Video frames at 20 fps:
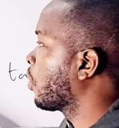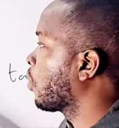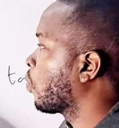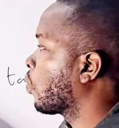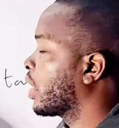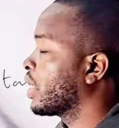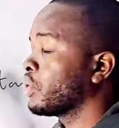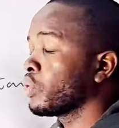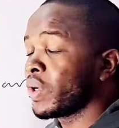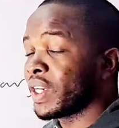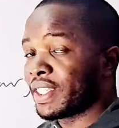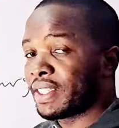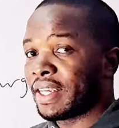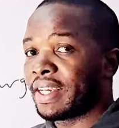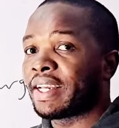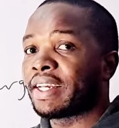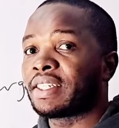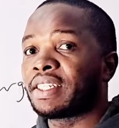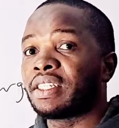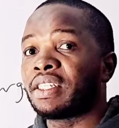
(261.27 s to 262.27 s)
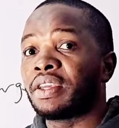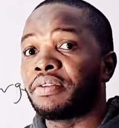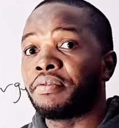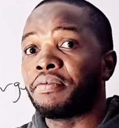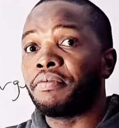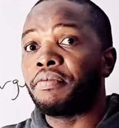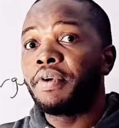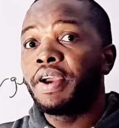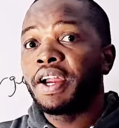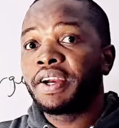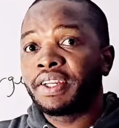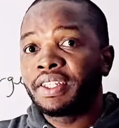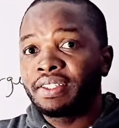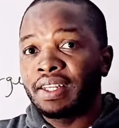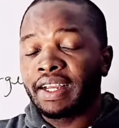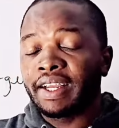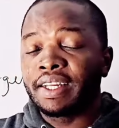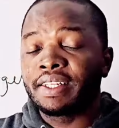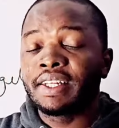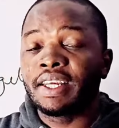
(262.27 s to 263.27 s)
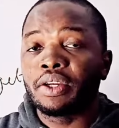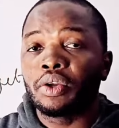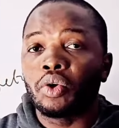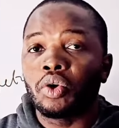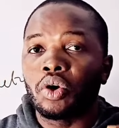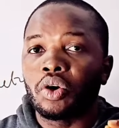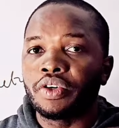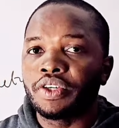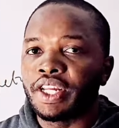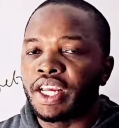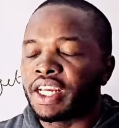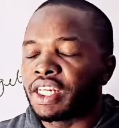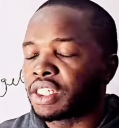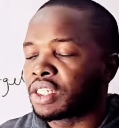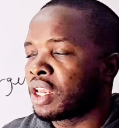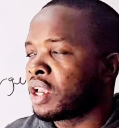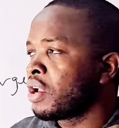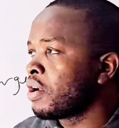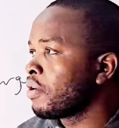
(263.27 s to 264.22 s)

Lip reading: when you were targeting a very targeted audience